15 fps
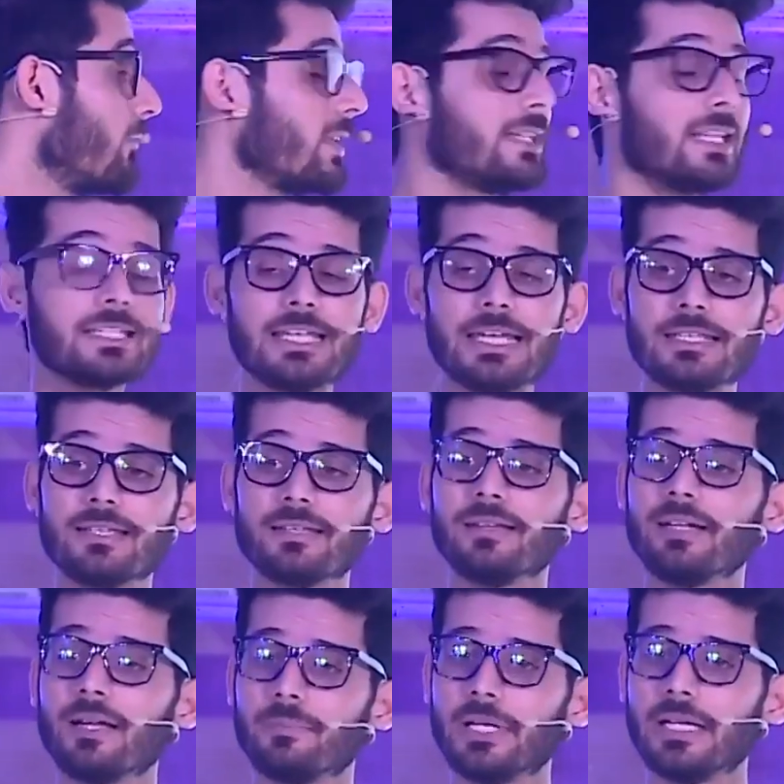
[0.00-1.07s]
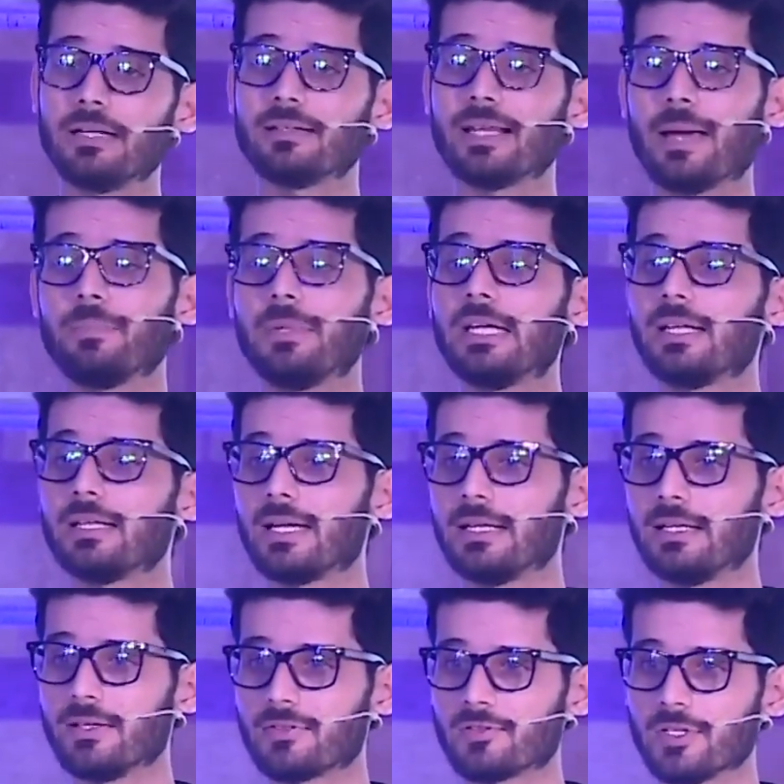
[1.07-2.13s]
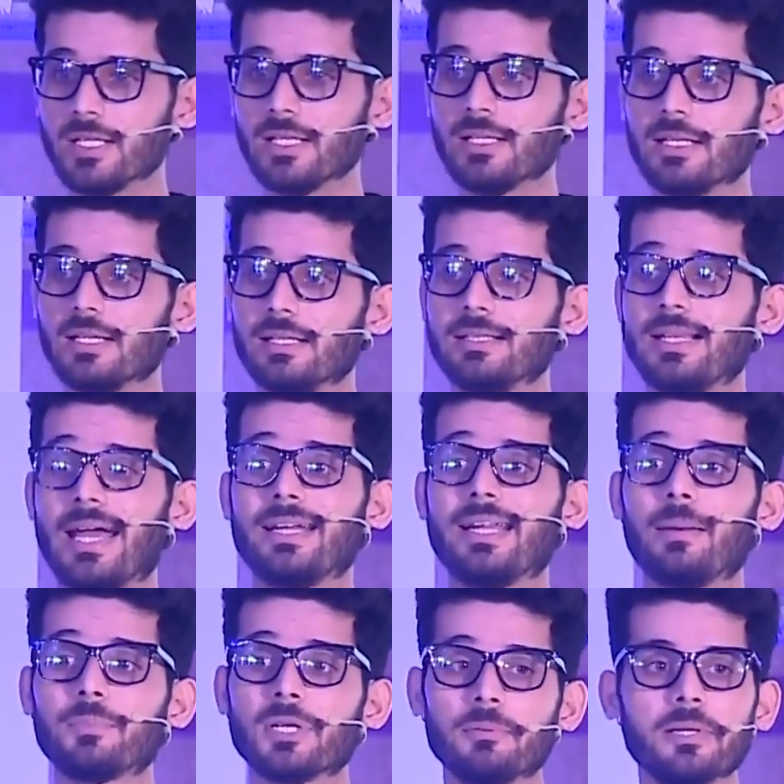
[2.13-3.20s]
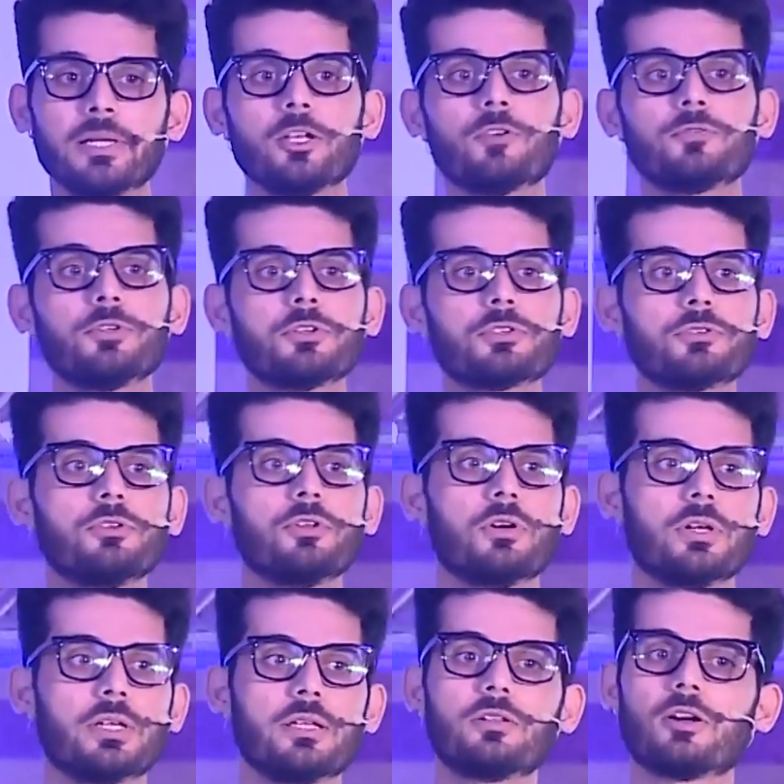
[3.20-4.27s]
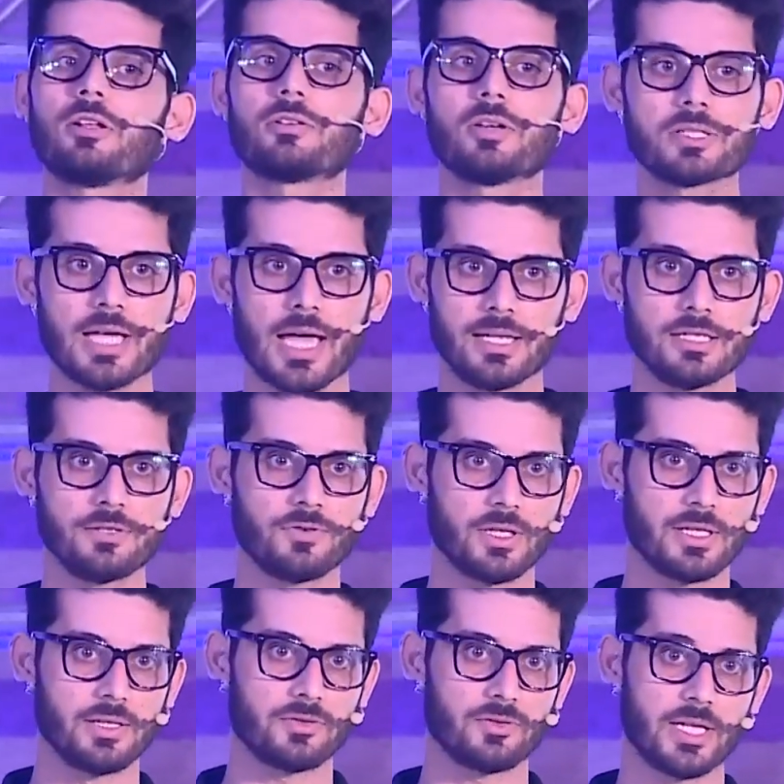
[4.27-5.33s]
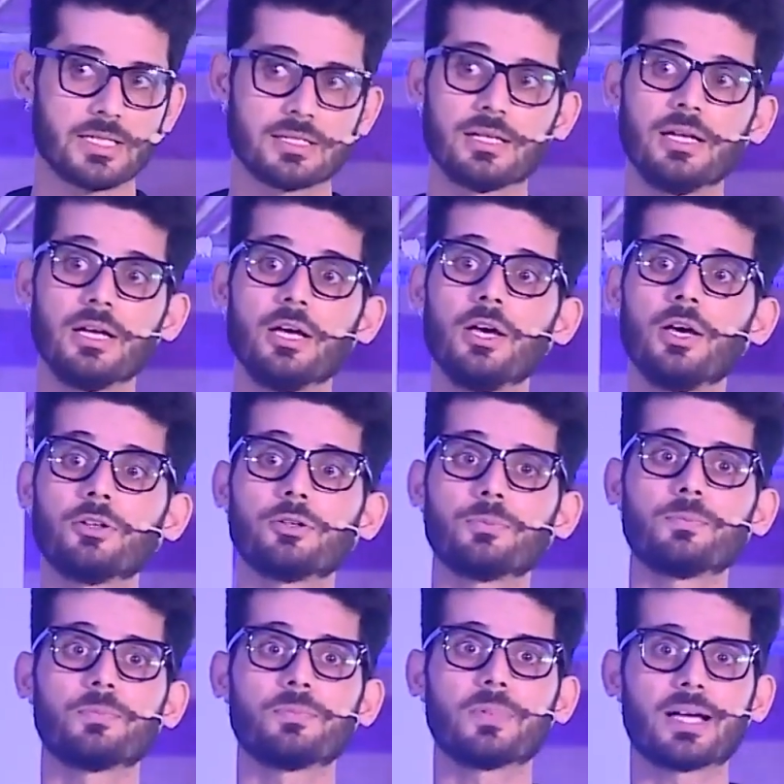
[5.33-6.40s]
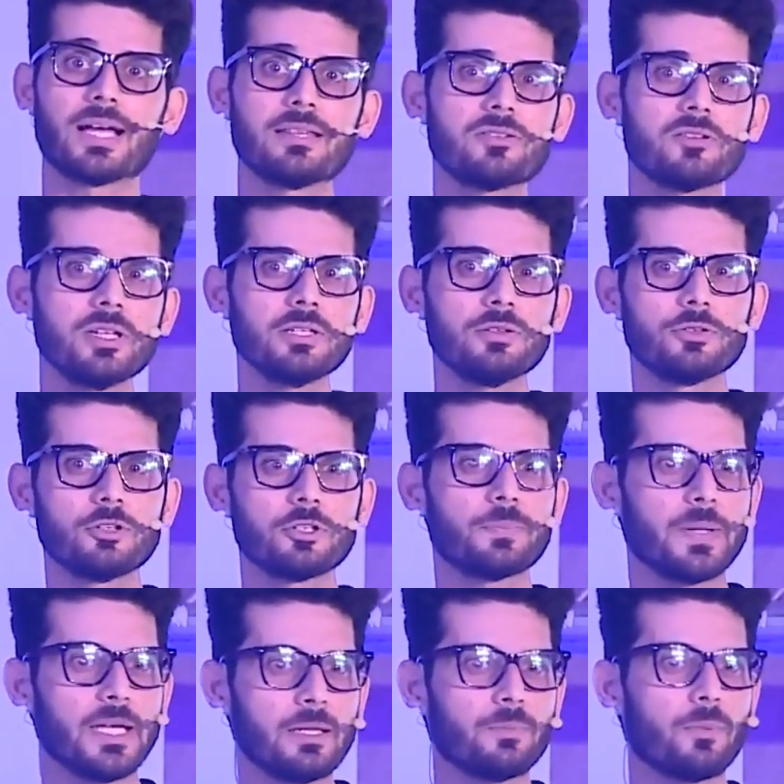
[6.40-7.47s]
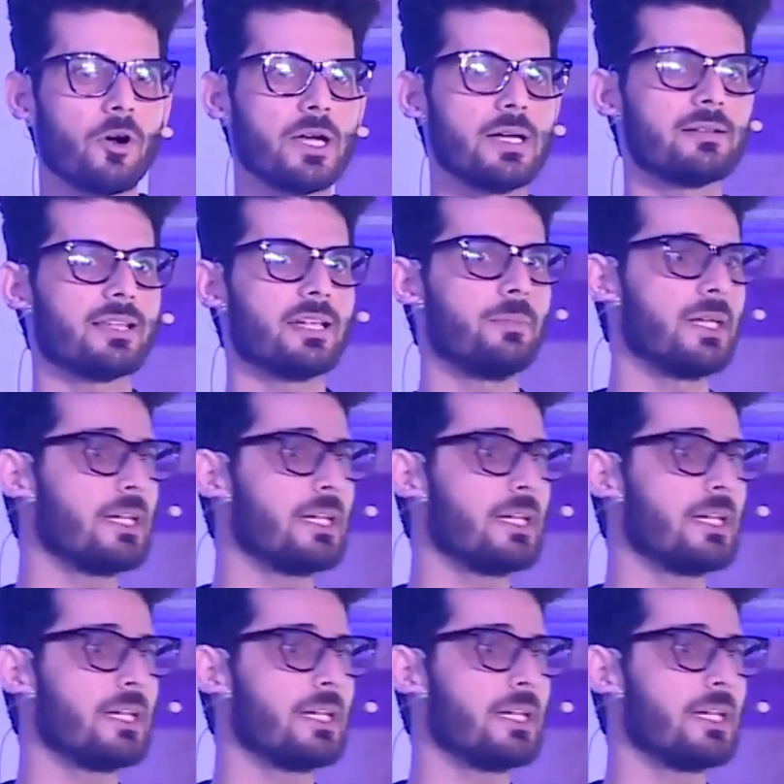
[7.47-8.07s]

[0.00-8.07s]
with the changes and updates happening in the industry, the adaptability of those tools is also a challenge for us, right? So considering those pain points and